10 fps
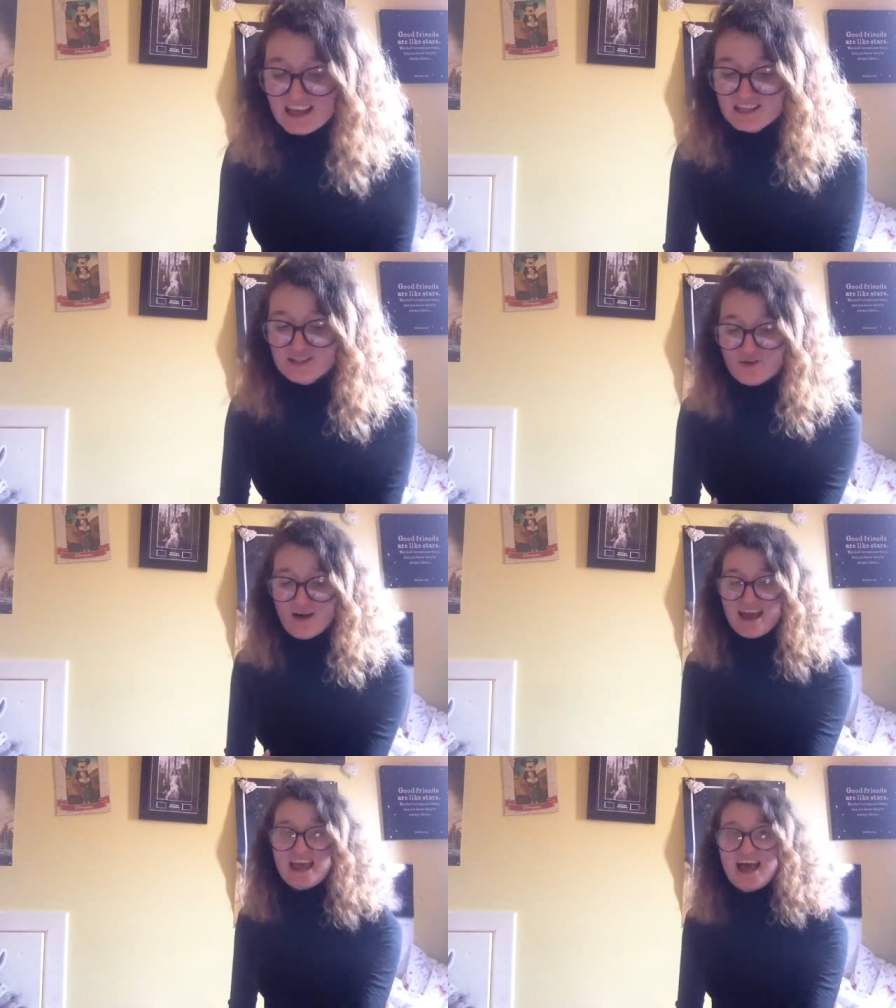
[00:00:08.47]
So
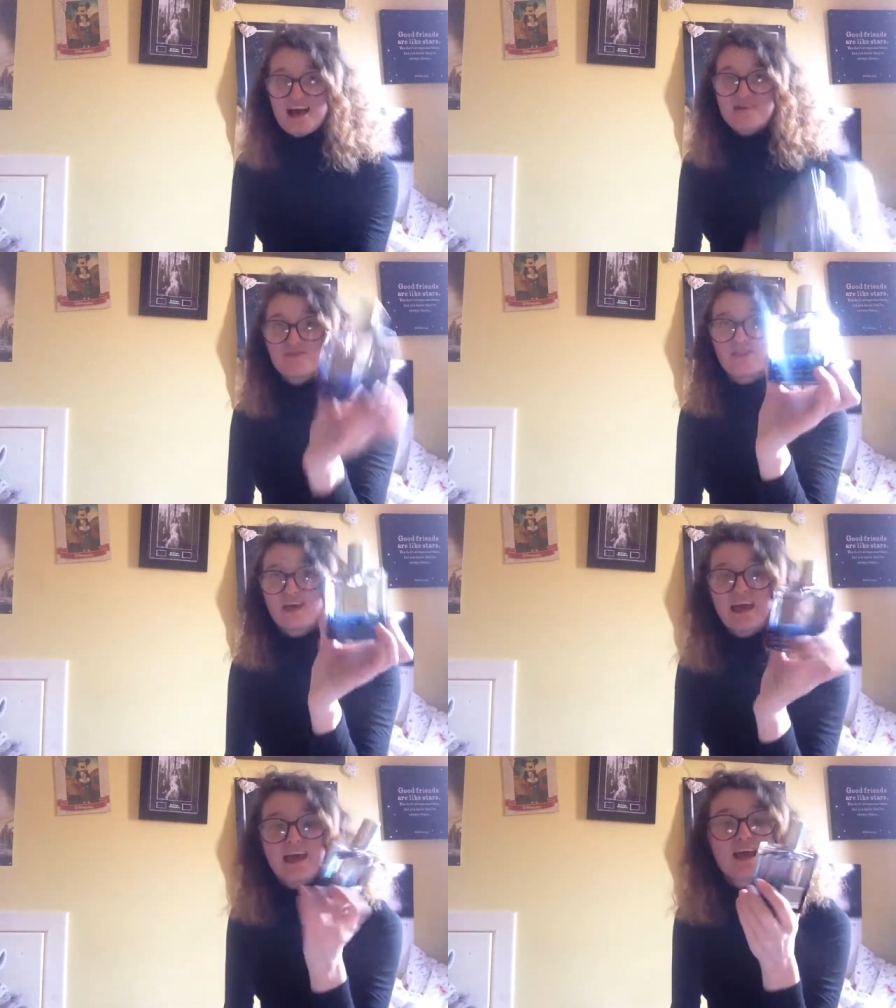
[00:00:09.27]
I have
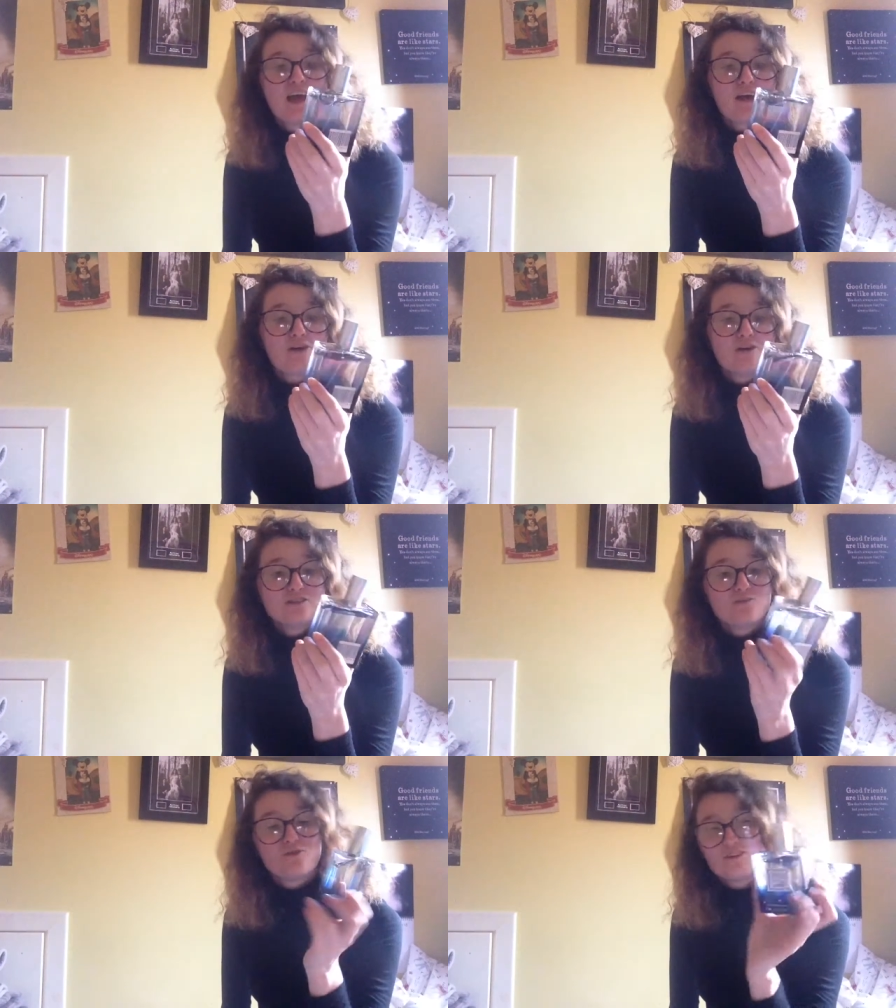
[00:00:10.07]
the
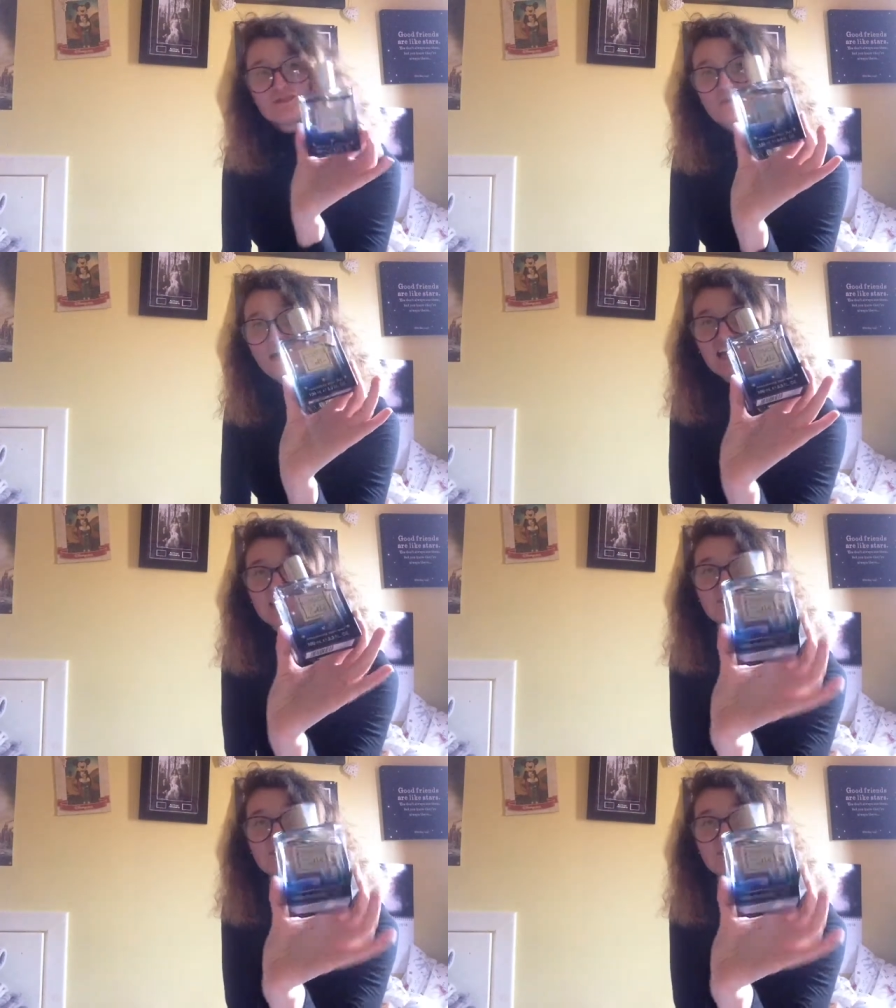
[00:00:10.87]
Cosmos by